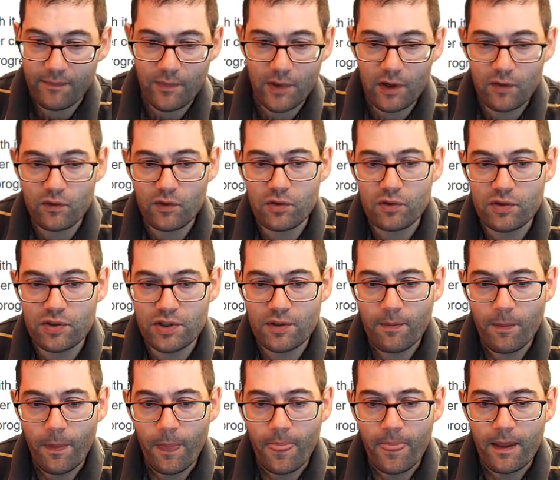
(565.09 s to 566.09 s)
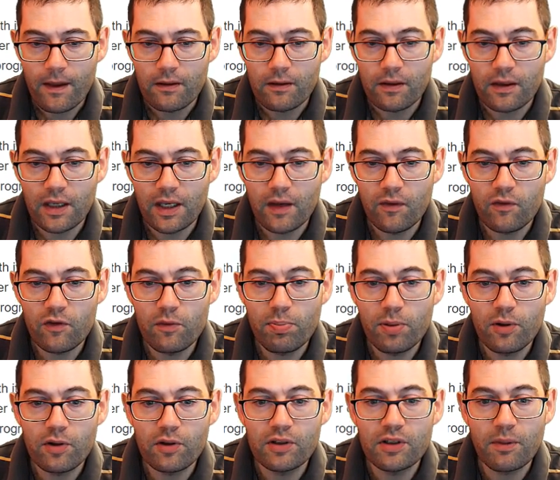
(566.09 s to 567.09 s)
And of course, if you
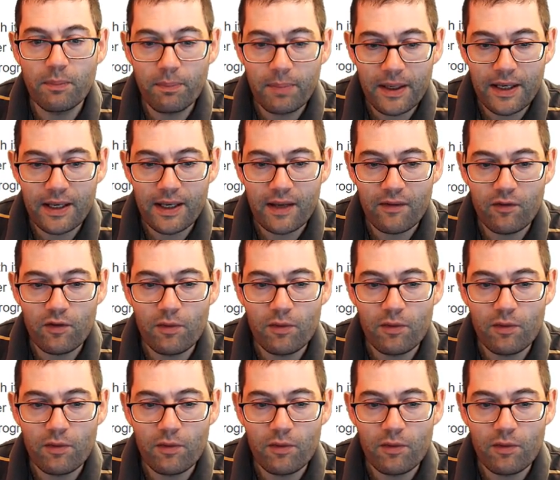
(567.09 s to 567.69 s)
put in a bid,